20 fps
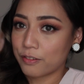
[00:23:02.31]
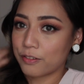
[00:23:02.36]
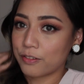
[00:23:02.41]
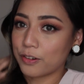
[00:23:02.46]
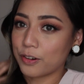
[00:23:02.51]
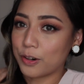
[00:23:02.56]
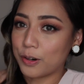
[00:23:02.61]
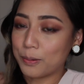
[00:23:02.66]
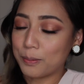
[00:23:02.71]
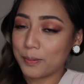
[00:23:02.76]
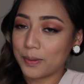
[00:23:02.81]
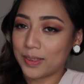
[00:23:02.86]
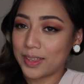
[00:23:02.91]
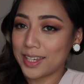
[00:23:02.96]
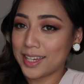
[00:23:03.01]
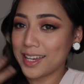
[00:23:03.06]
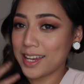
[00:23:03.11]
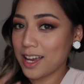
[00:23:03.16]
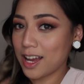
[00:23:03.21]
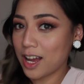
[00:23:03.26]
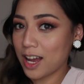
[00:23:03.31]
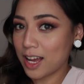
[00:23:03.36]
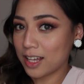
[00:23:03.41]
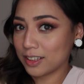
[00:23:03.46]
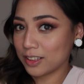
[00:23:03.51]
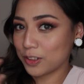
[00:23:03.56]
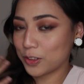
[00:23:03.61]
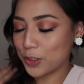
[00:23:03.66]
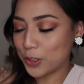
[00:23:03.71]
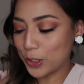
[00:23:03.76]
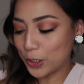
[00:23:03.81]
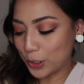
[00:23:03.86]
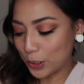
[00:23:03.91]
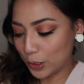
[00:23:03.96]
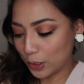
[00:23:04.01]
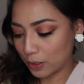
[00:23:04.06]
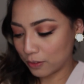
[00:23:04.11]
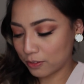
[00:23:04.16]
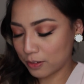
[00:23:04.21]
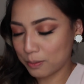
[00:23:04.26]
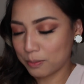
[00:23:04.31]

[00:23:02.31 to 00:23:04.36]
from the hot curl,